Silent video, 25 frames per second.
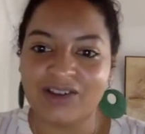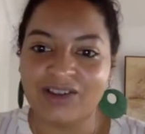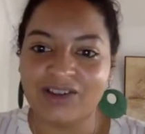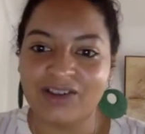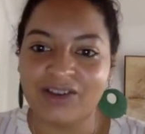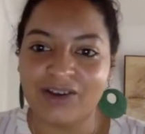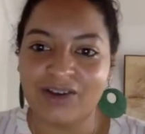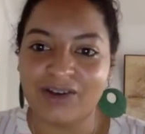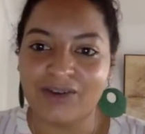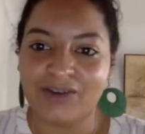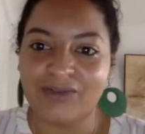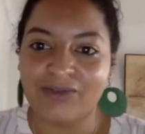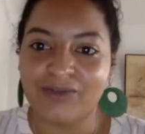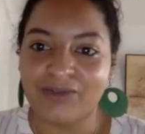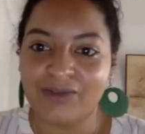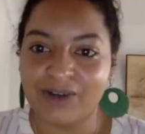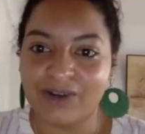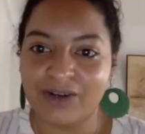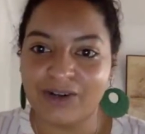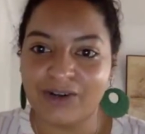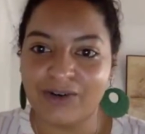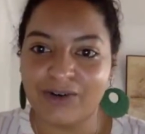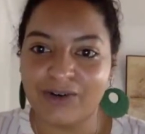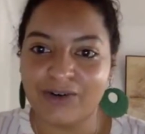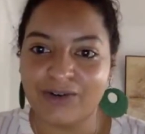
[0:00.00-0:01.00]
the
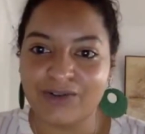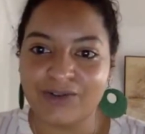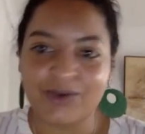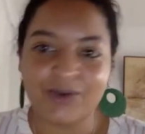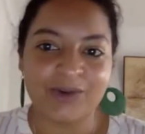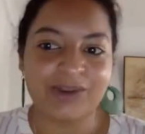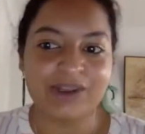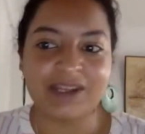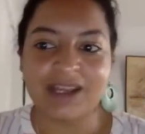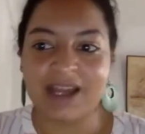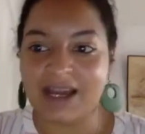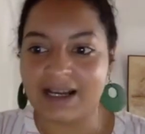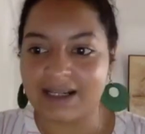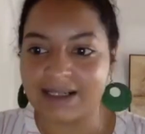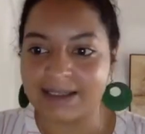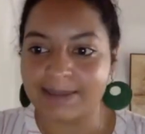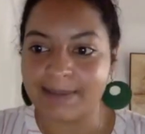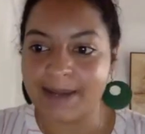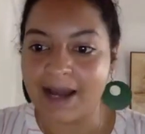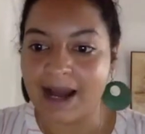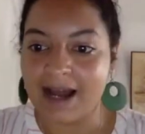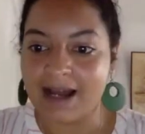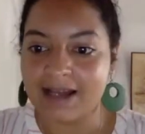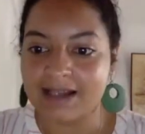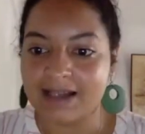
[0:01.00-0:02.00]
foreigners or the
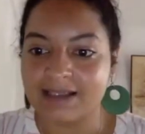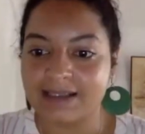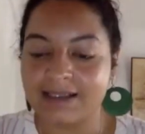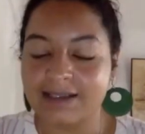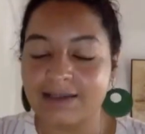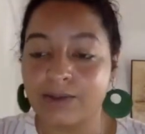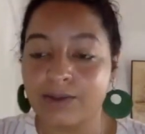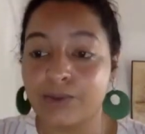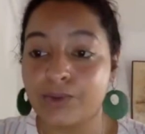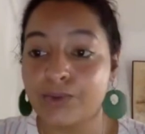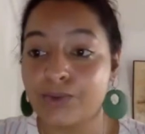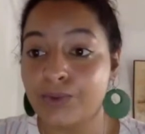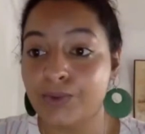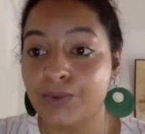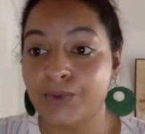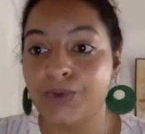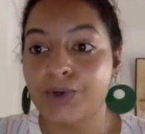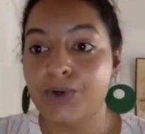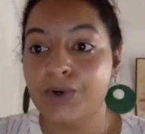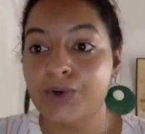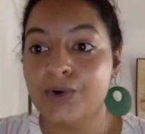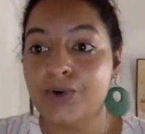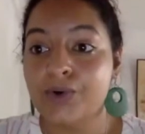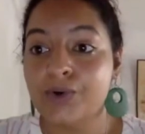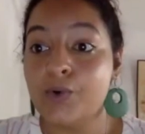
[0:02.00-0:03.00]
expats who
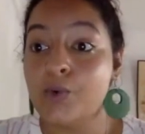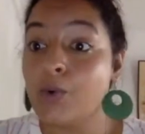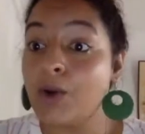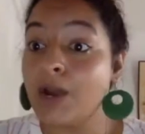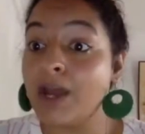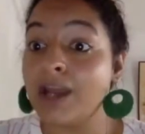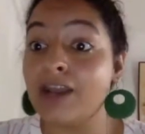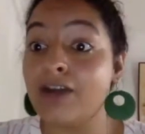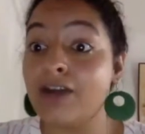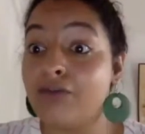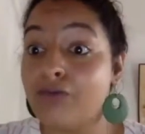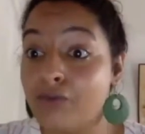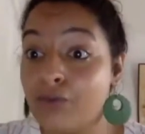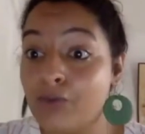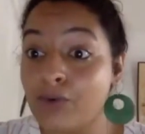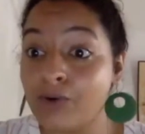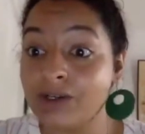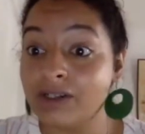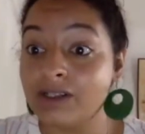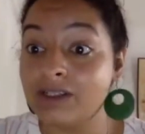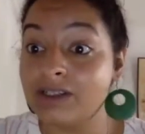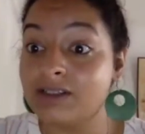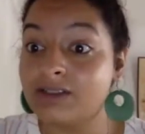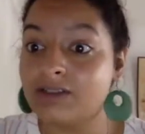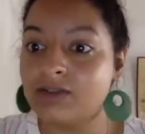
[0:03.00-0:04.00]
can
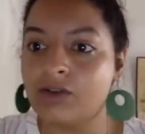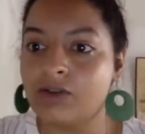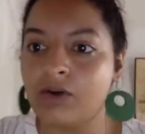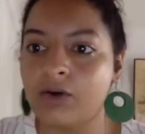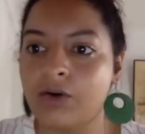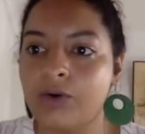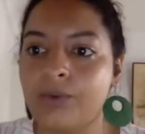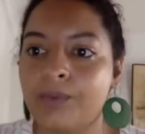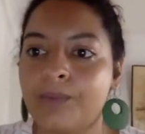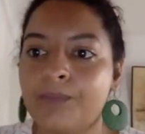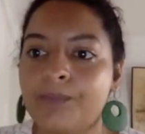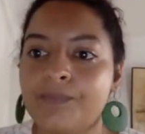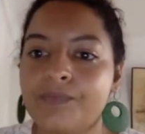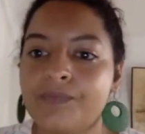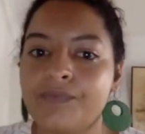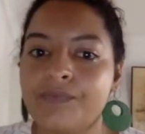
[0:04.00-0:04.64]
afford it. So